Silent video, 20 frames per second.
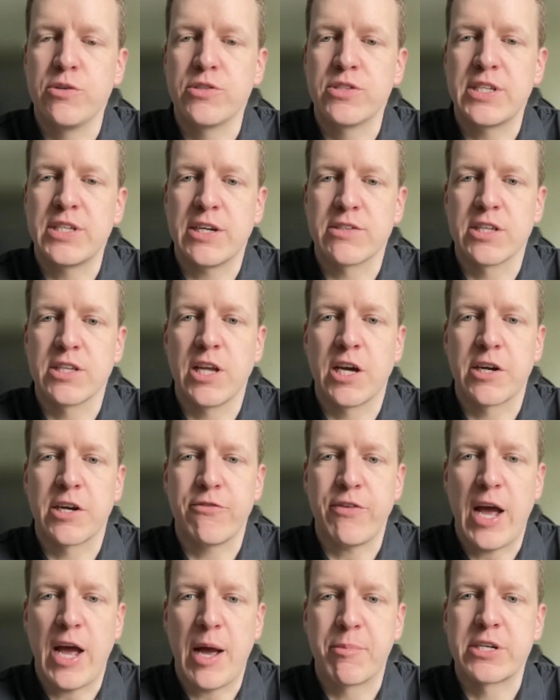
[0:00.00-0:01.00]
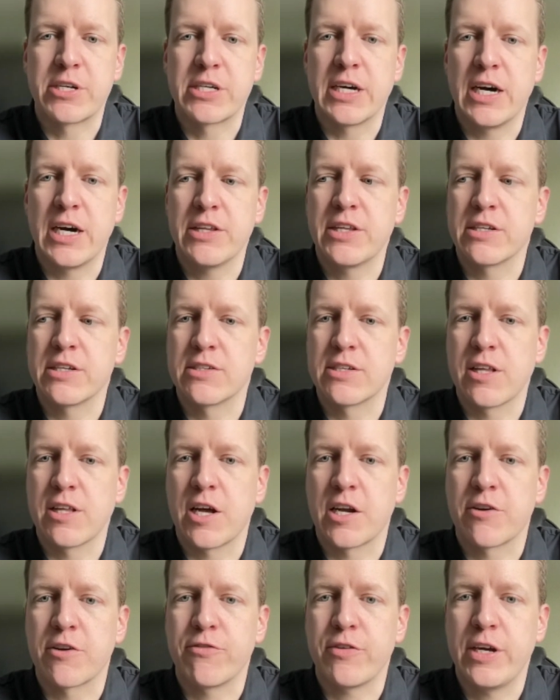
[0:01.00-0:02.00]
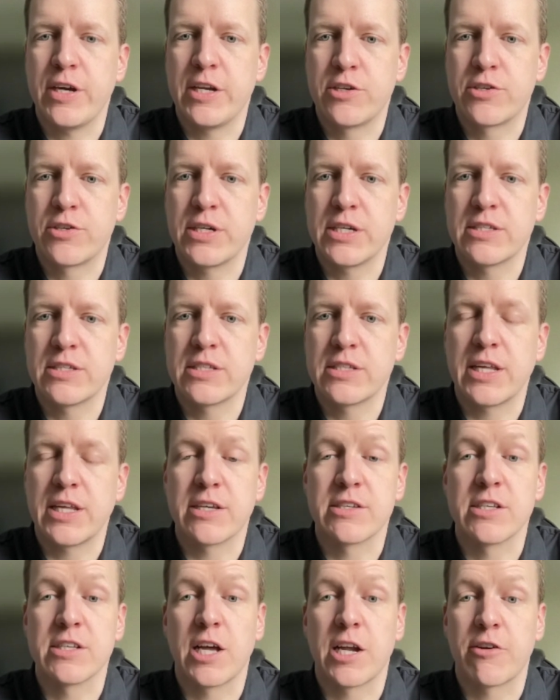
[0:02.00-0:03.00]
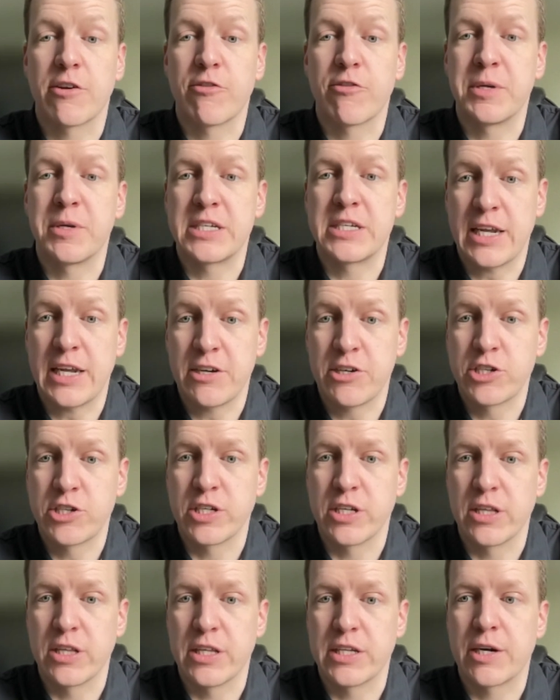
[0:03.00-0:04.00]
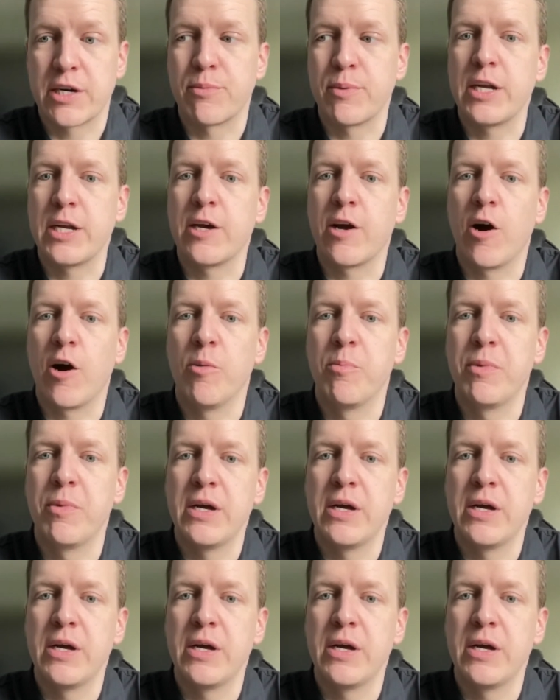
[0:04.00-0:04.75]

There's a lot of appetite, there's a lot of interest, there's a lot of potential, and I really hope